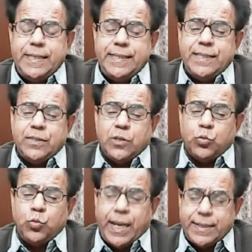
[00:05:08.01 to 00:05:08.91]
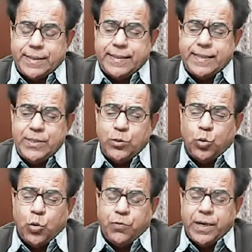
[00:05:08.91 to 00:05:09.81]
is equal to hc
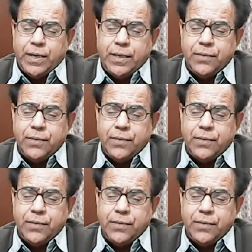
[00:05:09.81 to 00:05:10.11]
over